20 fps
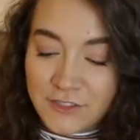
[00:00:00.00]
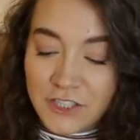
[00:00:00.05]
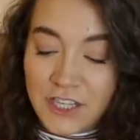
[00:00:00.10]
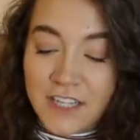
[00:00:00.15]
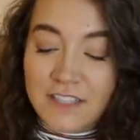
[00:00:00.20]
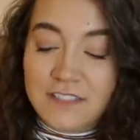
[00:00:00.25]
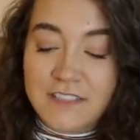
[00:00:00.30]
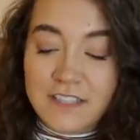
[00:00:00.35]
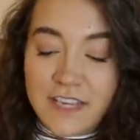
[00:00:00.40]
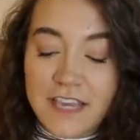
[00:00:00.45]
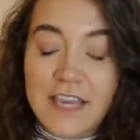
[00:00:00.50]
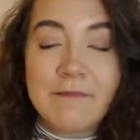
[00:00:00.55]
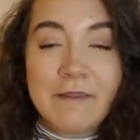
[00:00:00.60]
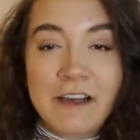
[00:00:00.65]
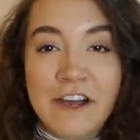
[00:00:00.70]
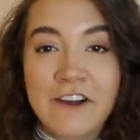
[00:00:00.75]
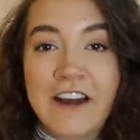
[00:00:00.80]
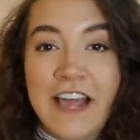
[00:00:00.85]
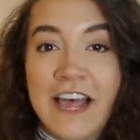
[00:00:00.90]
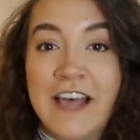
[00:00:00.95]
Just came
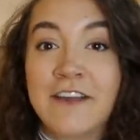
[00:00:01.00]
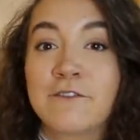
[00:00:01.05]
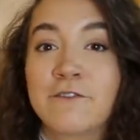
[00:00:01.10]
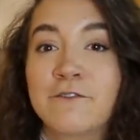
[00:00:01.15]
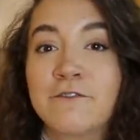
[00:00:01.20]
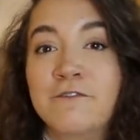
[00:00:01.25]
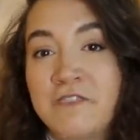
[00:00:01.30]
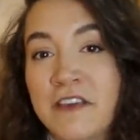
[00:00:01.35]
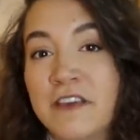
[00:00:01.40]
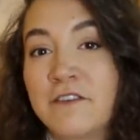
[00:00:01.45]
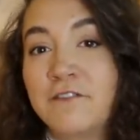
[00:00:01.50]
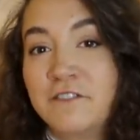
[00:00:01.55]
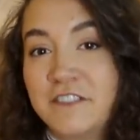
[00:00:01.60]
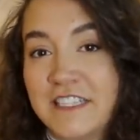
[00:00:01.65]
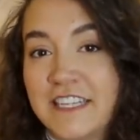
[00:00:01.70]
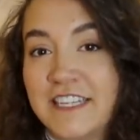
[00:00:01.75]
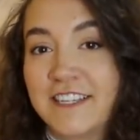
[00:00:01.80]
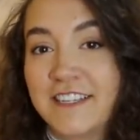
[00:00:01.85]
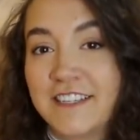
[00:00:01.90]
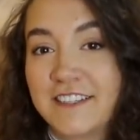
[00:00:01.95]
out at
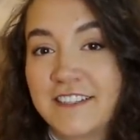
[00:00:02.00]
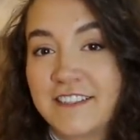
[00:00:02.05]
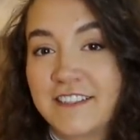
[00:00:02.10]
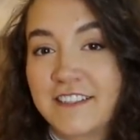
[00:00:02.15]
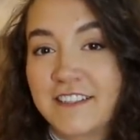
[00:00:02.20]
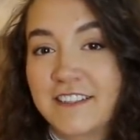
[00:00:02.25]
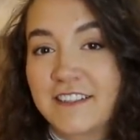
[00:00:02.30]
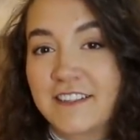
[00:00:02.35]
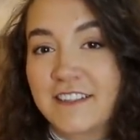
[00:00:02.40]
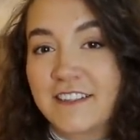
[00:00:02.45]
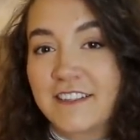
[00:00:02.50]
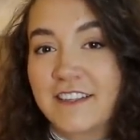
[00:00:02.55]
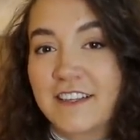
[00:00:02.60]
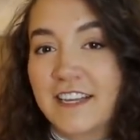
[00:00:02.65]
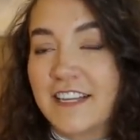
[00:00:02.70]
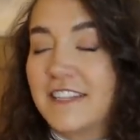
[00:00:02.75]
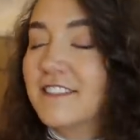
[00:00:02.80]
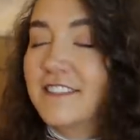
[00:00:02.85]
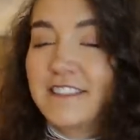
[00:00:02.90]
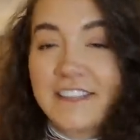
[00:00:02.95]
fifty.
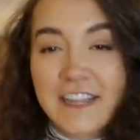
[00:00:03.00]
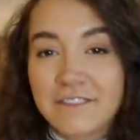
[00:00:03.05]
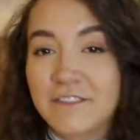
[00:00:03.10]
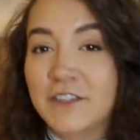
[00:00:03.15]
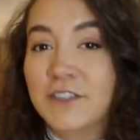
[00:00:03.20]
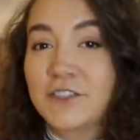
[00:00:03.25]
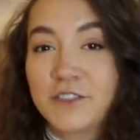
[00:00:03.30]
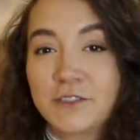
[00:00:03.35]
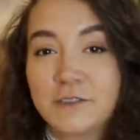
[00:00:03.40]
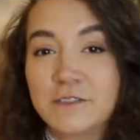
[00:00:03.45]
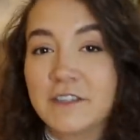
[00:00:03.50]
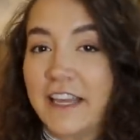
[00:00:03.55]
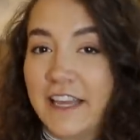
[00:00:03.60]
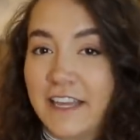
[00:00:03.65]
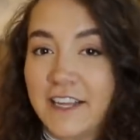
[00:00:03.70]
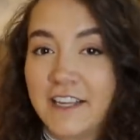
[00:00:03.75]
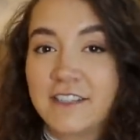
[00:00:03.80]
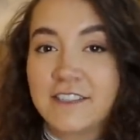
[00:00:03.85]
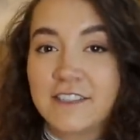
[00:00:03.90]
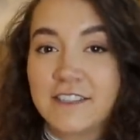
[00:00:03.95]
It's never too
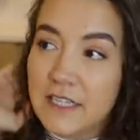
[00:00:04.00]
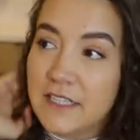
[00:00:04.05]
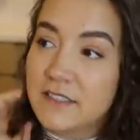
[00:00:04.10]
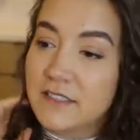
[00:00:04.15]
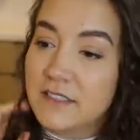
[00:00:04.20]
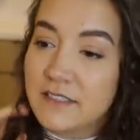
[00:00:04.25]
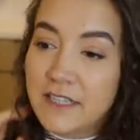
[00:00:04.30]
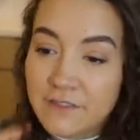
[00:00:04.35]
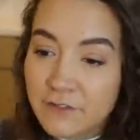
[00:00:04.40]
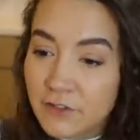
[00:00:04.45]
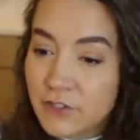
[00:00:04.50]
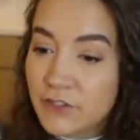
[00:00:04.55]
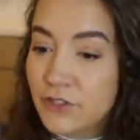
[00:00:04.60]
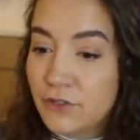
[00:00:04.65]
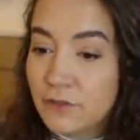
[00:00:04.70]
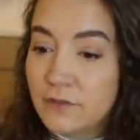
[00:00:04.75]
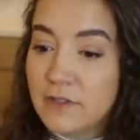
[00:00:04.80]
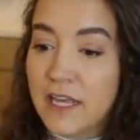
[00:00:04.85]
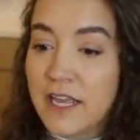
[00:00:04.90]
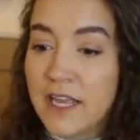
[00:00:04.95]
late. It's never
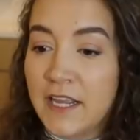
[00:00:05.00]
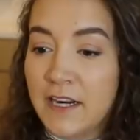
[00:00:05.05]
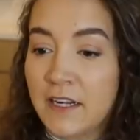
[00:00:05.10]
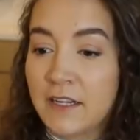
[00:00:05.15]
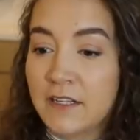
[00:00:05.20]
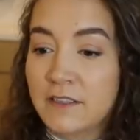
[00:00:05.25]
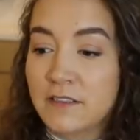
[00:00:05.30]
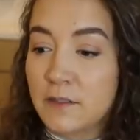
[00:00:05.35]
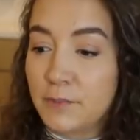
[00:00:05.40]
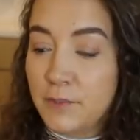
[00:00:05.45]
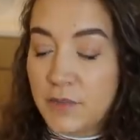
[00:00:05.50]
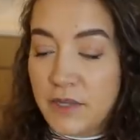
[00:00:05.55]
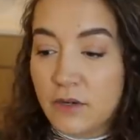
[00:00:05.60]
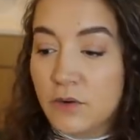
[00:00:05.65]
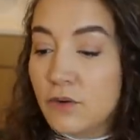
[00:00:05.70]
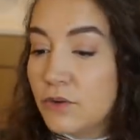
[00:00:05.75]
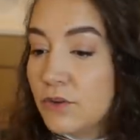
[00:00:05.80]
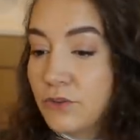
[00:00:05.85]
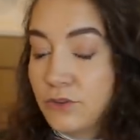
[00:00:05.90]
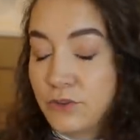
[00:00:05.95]
too late to be
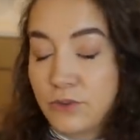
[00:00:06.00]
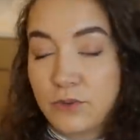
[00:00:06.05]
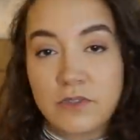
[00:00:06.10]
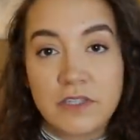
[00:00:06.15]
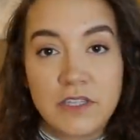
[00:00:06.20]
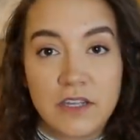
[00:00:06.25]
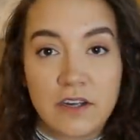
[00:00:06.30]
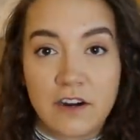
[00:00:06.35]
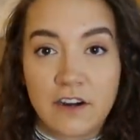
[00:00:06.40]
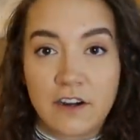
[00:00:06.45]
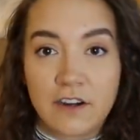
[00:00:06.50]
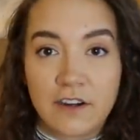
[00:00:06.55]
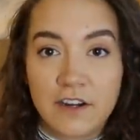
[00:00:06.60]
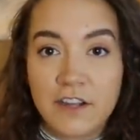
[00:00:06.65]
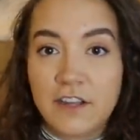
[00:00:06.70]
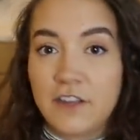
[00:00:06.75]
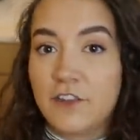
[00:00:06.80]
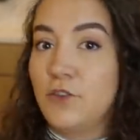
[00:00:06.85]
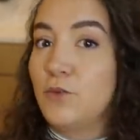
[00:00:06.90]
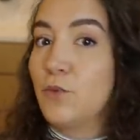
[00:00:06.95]
who you truly are.
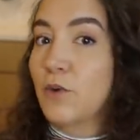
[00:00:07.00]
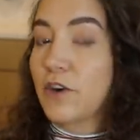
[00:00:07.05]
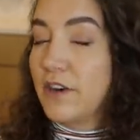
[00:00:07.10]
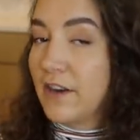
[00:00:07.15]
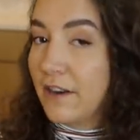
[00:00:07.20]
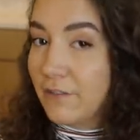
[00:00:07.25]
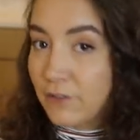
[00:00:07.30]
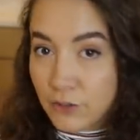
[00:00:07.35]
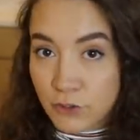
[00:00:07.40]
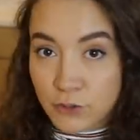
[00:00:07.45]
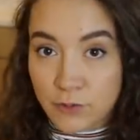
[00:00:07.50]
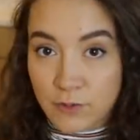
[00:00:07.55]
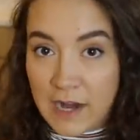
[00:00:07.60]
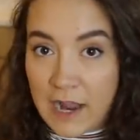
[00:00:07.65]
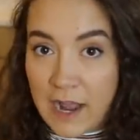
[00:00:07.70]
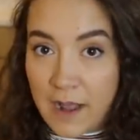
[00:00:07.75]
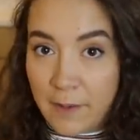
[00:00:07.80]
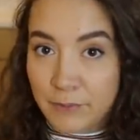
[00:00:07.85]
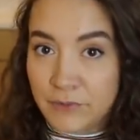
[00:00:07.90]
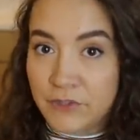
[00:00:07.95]
You are never
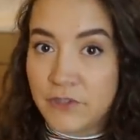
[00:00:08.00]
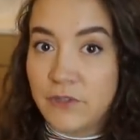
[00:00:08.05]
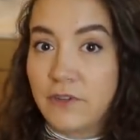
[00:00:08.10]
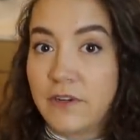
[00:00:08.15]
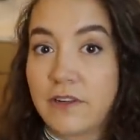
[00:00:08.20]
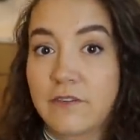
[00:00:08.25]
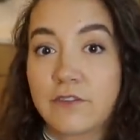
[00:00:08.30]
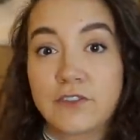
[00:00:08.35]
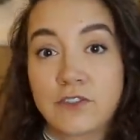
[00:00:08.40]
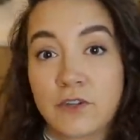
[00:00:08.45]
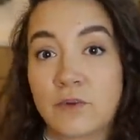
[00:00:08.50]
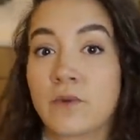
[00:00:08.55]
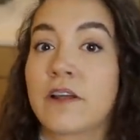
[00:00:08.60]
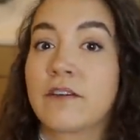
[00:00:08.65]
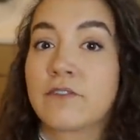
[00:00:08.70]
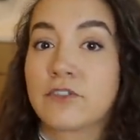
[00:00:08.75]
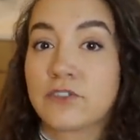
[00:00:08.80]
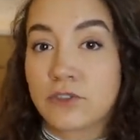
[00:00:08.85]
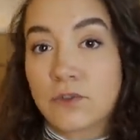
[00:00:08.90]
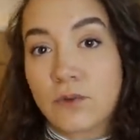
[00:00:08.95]
trapped. You never don't
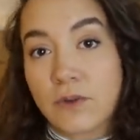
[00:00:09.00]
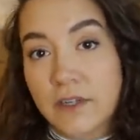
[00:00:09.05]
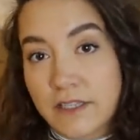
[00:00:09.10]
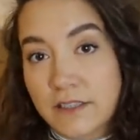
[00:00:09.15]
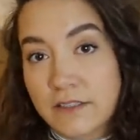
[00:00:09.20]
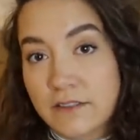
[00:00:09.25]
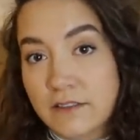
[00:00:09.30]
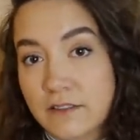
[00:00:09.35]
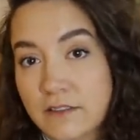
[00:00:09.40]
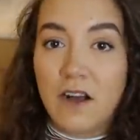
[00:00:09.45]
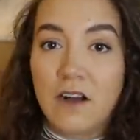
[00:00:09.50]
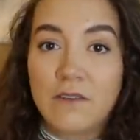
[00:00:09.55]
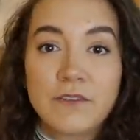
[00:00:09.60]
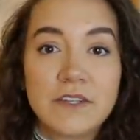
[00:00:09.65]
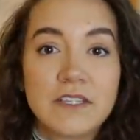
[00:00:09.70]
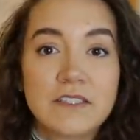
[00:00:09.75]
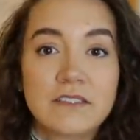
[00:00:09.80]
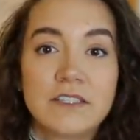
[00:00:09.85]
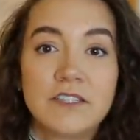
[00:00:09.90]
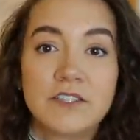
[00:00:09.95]
have a choice.
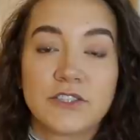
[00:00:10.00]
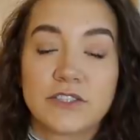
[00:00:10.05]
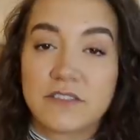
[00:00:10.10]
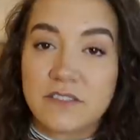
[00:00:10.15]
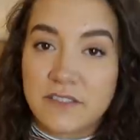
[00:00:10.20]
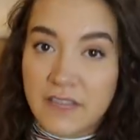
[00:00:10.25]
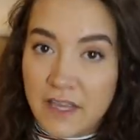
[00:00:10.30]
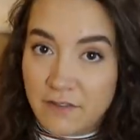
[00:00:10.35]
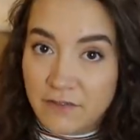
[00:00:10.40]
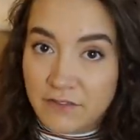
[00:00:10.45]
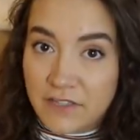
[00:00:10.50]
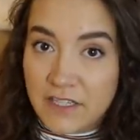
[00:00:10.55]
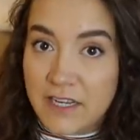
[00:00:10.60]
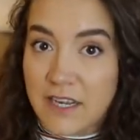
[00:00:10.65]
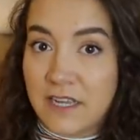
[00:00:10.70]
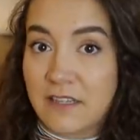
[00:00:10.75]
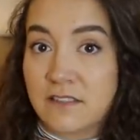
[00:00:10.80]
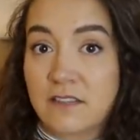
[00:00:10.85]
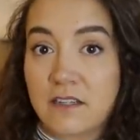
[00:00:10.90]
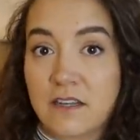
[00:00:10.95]
Obviously, your safety
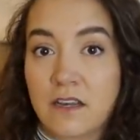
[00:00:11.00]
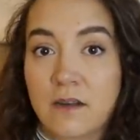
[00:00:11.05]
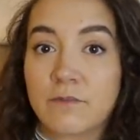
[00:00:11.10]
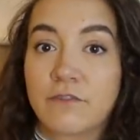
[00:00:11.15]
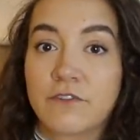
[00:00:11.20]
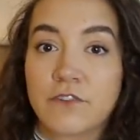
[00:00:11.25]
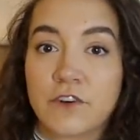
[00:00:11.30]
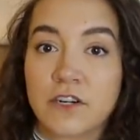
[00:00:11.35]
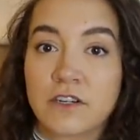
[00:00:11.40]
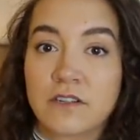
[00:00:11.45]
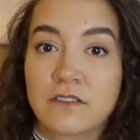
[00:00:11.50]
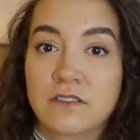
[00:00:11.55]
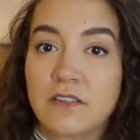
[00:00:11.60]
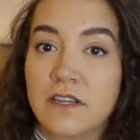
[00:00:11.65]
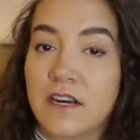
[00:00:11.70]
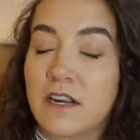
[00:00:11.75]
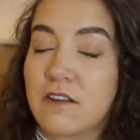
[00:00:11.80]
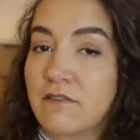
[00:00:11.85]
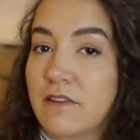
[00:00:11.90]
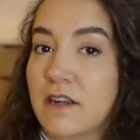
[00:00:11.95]
has to come first,
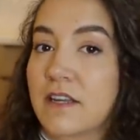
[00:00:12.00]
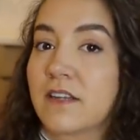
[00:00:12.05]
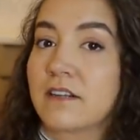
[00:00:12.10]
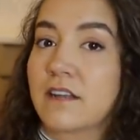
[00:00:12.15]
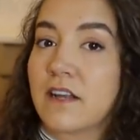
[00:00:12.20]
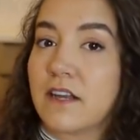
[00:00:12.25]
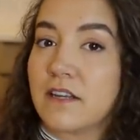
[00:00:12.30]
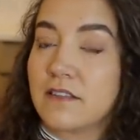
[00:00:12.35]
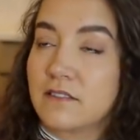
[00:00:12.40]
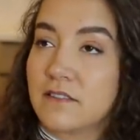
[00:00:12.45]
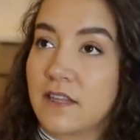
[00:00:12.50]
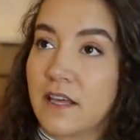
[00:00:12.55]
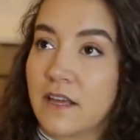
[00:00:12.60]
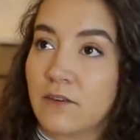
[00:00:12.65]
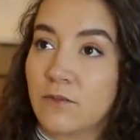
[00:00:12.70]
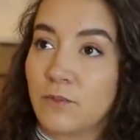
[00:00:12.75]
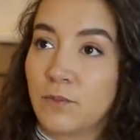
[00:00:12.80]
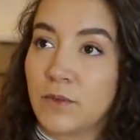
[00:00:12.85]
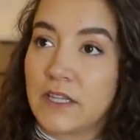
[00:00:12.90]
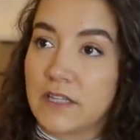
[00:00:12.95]
and I recognize
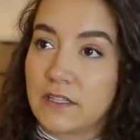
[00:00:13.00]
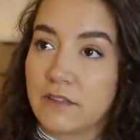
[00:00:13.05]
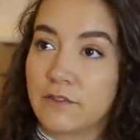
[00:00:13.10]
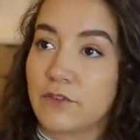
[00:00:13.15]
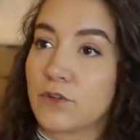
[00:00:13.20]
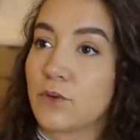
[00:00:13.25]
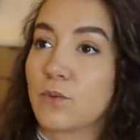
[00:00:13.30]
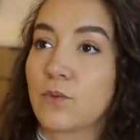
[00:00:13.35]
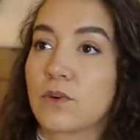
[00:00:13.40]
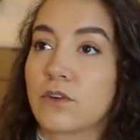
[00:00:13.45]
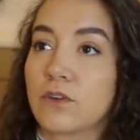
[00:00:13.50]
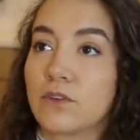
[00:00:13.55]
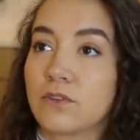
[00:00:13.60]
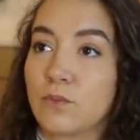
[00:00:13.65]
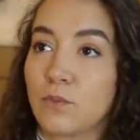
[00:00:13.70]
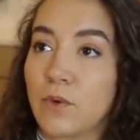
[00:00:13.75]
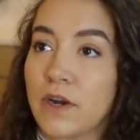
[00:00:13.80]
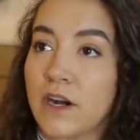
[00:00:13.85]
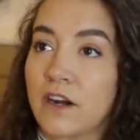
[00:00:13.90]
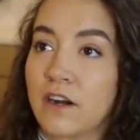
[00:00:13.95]
that we live in a
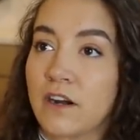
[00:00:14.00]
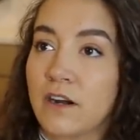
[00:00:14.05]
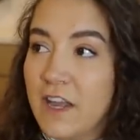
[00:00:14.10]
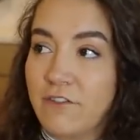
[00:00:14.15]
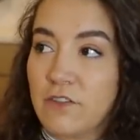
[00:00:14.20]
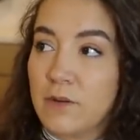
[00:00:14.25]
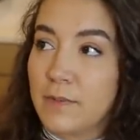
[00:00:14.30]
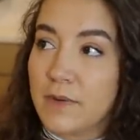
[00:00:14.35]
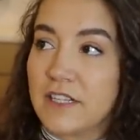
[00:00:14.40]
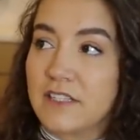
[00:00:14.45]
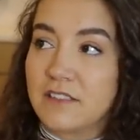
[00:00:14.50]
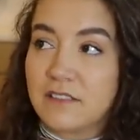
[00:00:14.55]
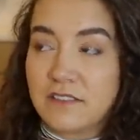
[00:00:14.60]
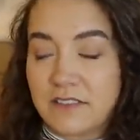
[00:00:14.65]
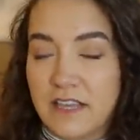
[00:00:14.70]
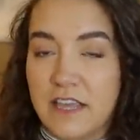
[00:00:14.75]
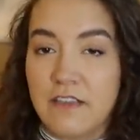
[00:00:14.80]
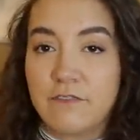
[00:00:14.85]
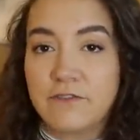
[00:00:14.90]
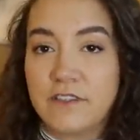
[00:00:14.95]
world where everybody's
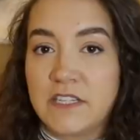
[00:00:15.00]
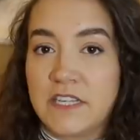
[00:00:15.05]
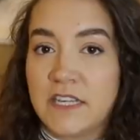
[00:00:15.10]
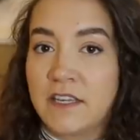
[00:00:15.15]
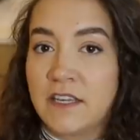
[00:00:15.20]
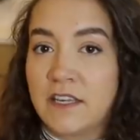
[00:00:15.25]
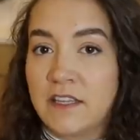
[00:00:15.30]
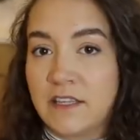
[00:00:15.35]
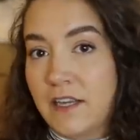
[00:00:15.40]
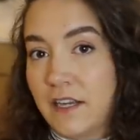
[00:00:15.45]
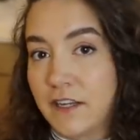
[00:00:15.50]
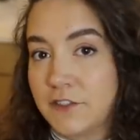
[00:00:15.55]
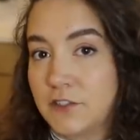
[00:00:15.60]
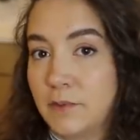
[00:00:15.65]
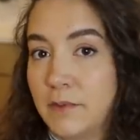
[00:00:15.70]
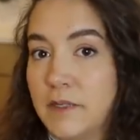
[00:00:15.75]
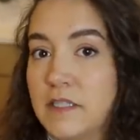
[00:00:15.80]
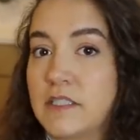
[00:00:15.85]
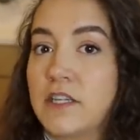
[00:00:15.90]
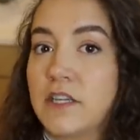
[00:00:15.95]
safety in the L
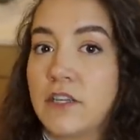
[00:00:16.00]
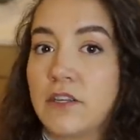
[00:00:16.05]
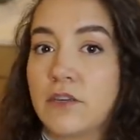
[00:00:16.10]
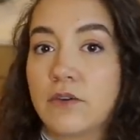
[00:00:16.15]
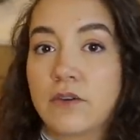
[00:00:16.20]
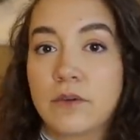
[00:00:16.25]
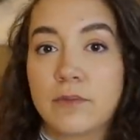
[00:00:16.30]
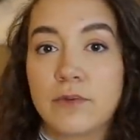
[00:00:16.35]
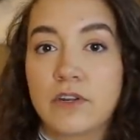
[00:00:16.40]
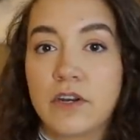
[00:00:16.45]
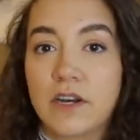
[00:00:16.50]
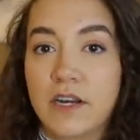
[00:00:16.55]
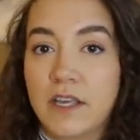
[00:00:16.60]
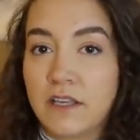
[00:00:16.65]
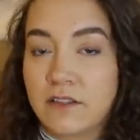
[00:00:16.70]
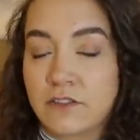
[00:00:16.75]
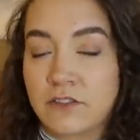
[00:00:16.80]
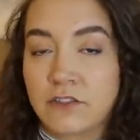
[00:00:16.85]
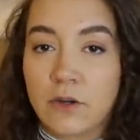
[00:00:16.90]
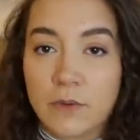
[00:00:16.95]
G B T Q
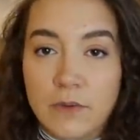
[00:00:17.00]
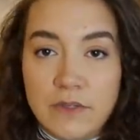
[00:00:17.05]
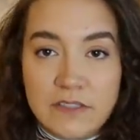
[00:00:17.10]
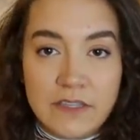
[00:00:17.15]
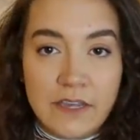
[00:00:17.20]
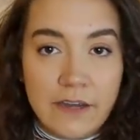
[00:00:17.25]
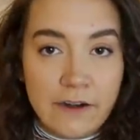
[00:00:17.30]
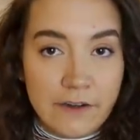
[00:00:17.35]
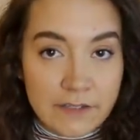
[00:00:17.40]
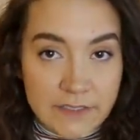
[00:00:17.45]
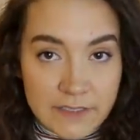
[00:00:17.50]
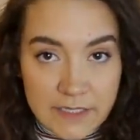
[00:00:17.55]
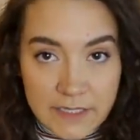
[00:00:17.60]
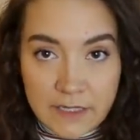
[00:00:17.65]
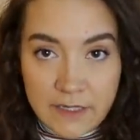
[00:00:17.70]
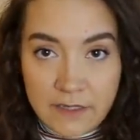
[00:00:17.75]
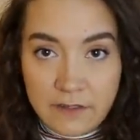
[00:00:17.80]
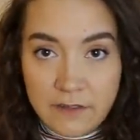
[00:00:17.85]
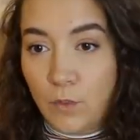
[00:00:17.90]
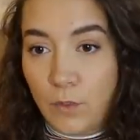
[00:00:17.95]
community isn't always
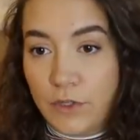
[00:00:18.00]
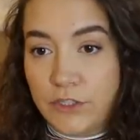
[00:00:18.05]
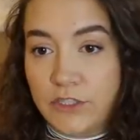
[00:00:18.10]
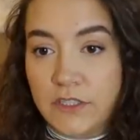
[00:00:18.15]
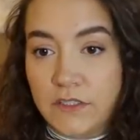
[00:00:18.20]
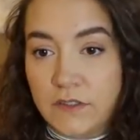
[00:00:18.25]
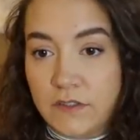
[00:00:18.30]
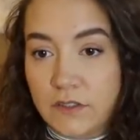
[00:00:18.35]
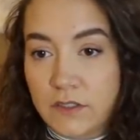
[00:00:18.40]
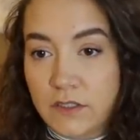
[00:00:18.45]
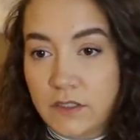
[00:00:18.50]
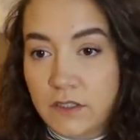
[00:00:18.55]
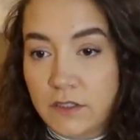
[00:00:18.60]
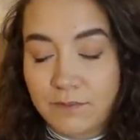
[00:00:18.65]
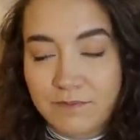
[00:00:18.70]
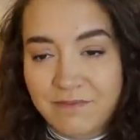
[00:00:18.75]
guaranteed, which is